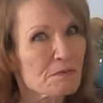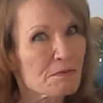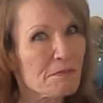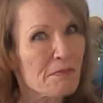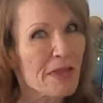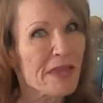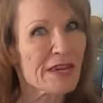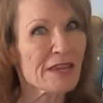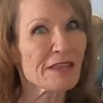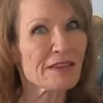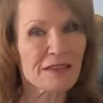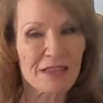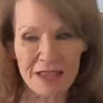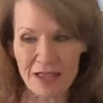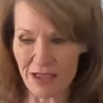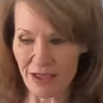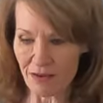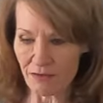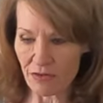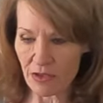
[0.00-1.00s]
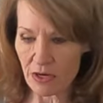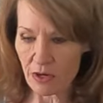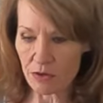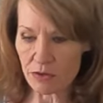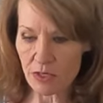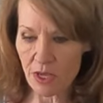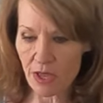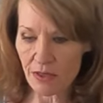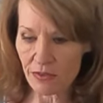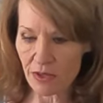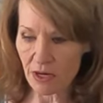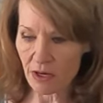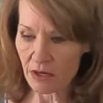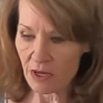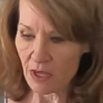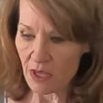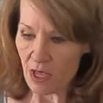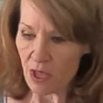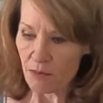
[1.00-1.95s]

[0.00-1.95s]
many videos on there.